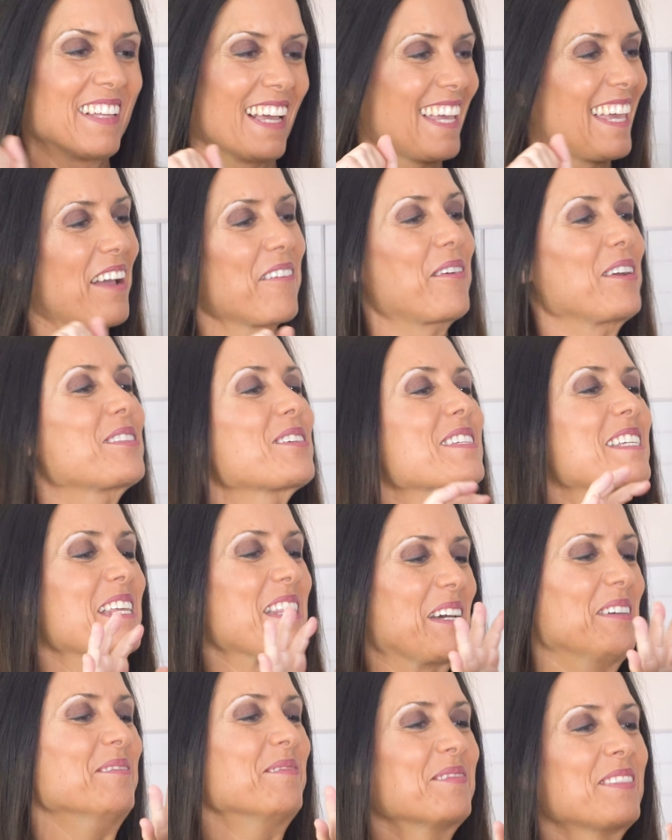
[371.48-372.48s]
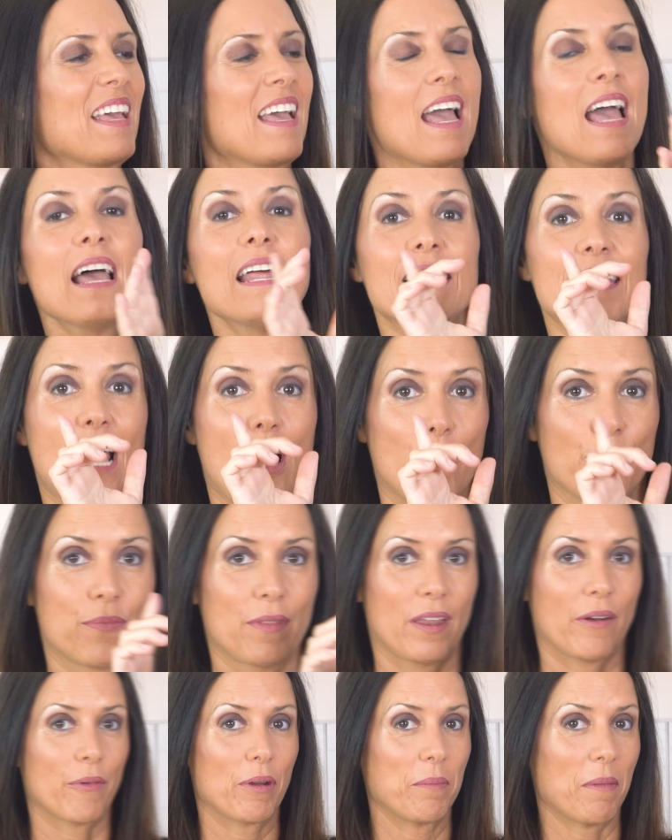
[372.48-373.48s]
Can't wait to see them. Now,
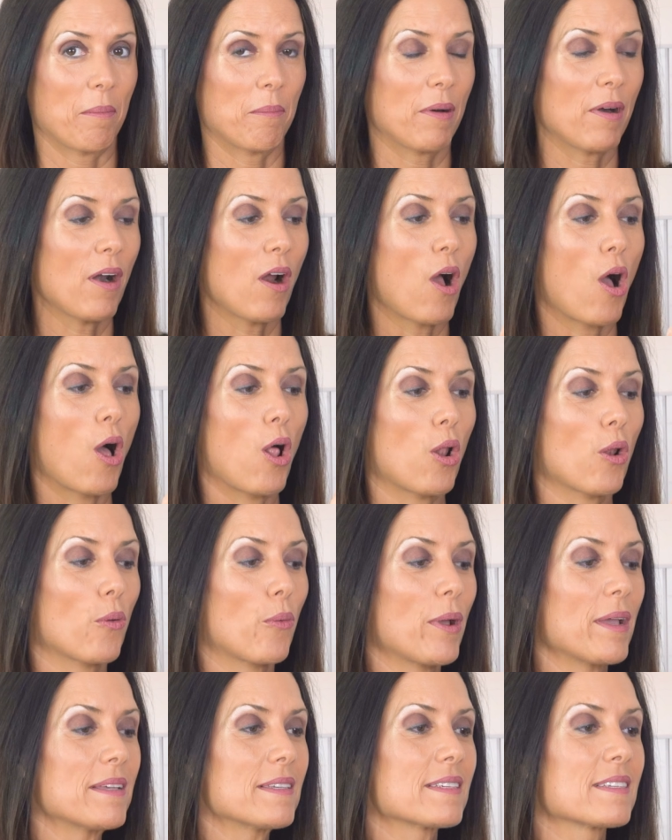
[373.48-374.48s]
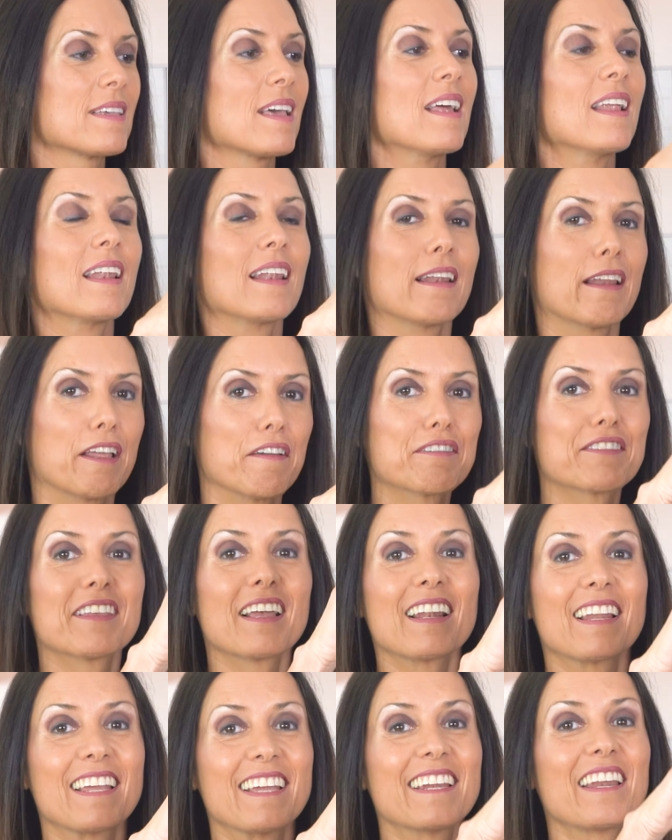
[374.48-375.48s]
remember, always lift
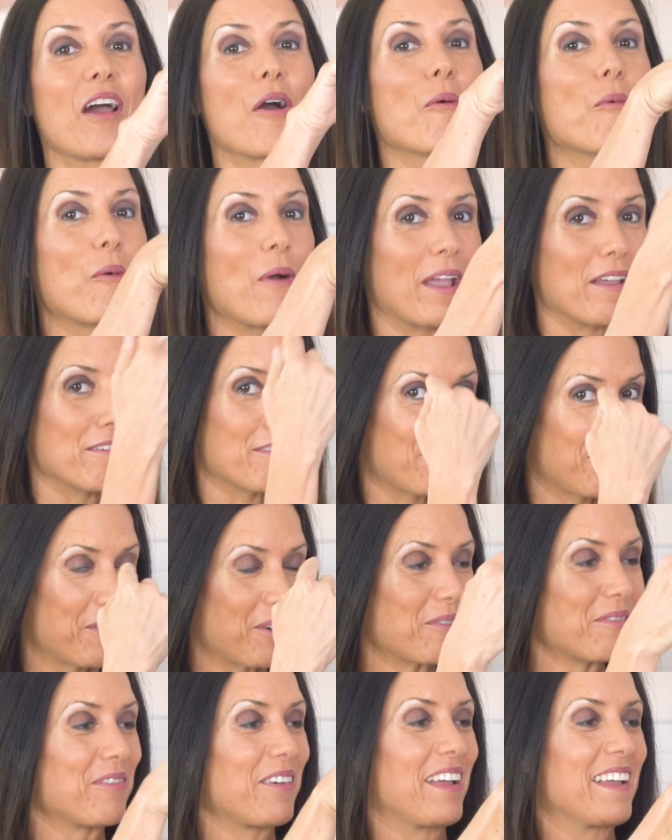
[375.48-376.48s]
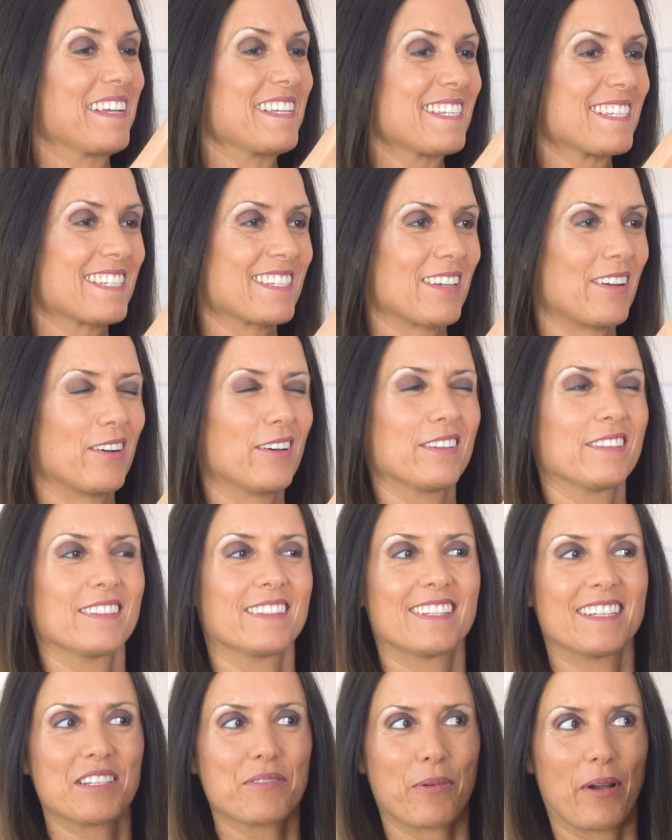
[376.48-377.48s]
the lid away from your face, so
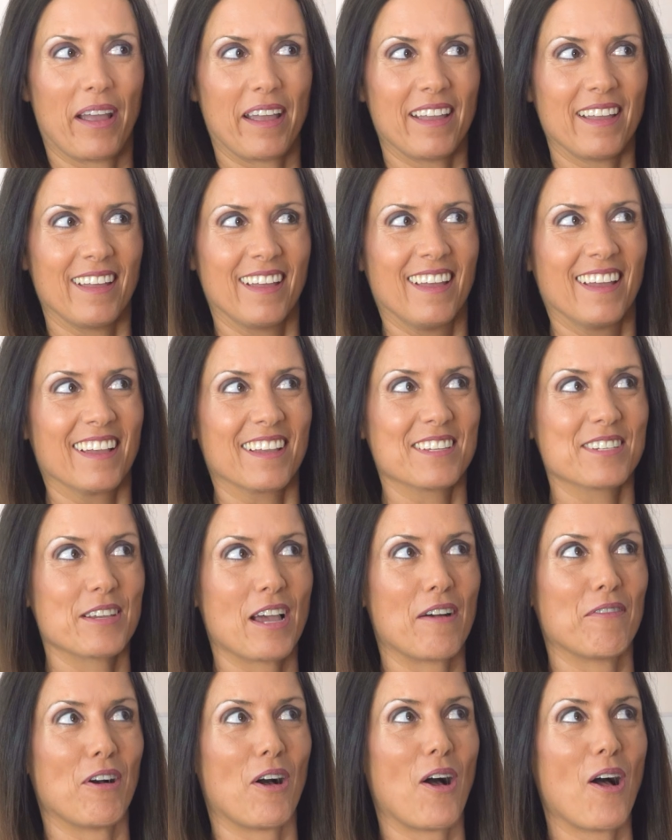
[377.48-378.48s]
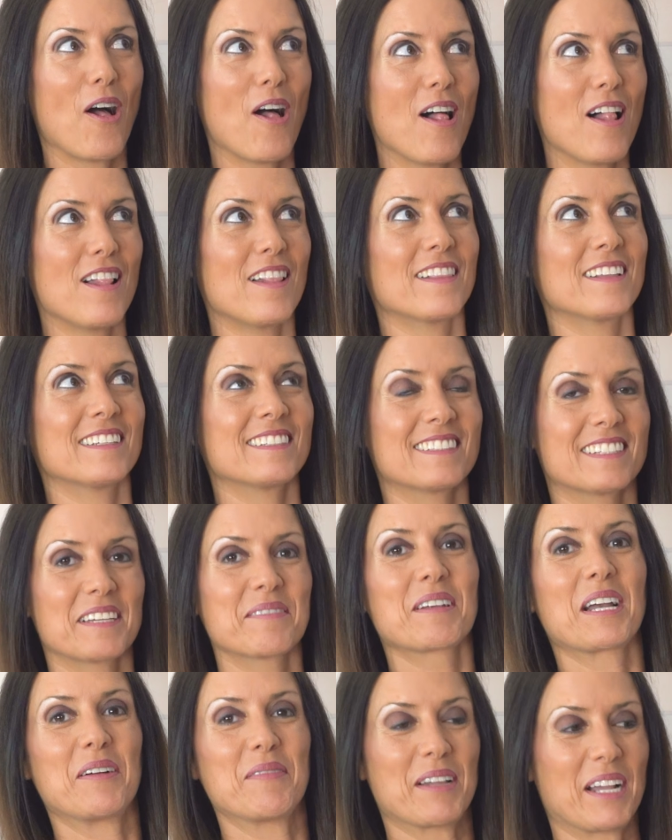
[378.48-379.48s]
this way, because you have all the
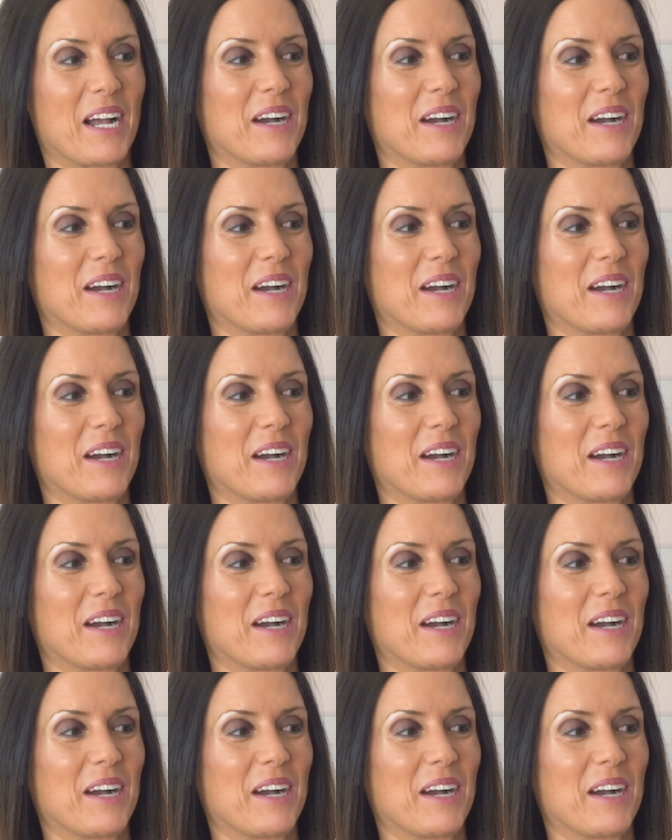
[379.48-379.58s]
steam coming